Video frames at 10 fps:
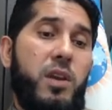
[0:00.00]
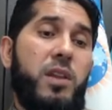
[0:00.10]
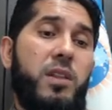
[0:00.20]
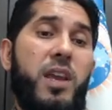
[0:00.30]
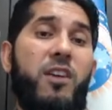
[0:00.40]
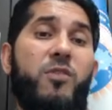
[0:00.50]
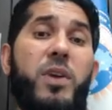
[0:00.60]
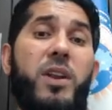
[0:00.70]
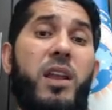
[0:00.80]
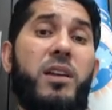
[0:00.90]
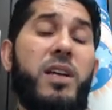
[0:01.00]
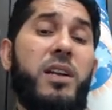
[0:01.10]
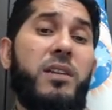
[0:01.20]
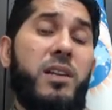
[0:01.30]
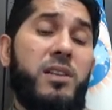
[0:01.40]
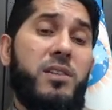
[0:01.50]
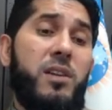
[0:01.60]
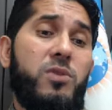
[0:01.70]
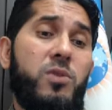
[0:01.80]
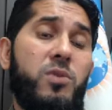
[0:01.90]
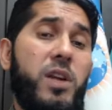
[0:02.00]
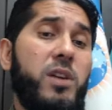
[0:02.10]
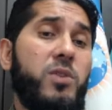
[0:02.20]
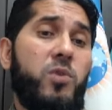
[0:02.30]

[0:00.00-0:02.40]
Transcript: And they have been already done it. That is also not